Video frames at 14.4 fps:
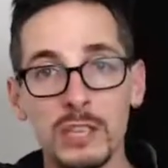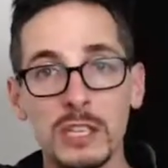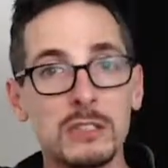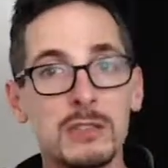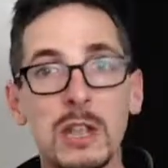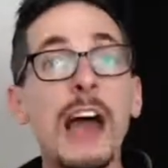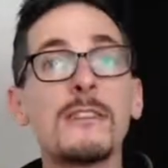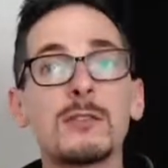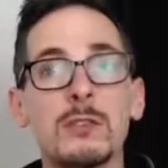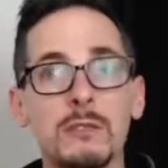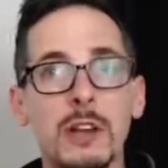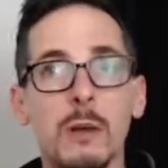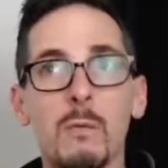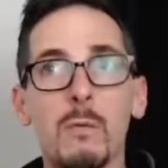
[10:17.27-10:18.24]
live,
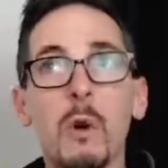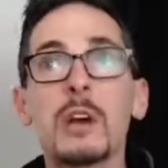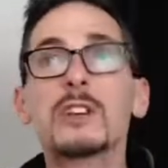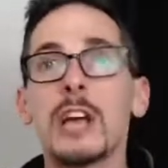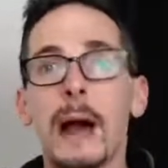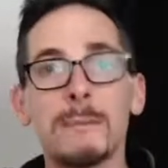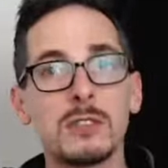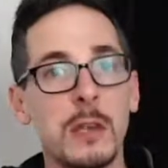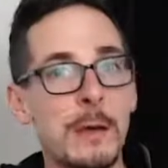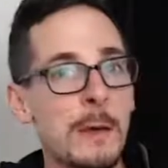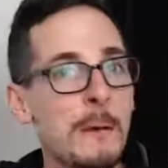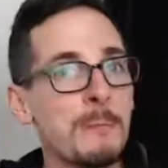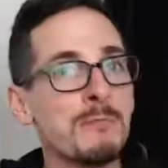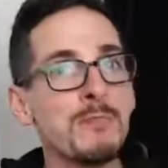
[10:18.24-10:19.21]
workshops
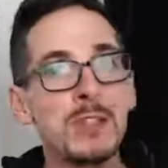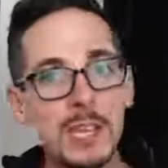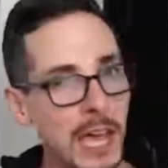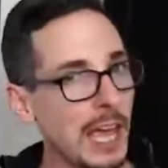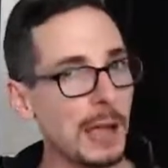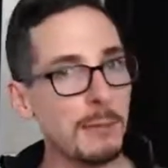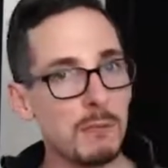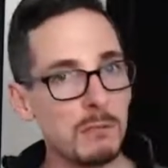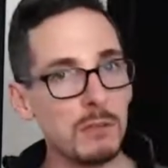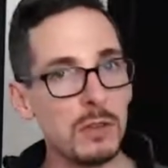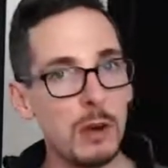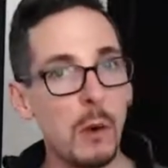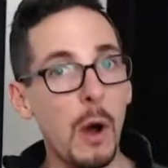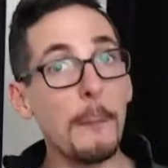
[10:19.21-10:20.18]
came,
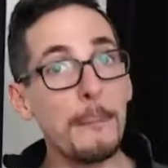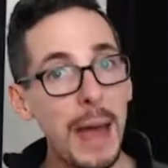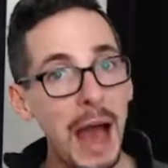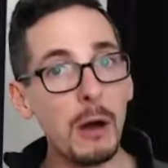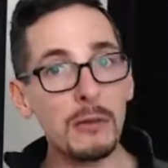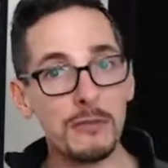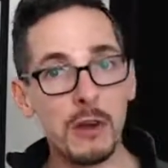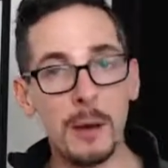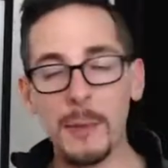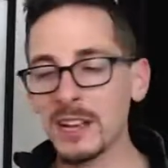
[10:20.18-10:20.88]
about from.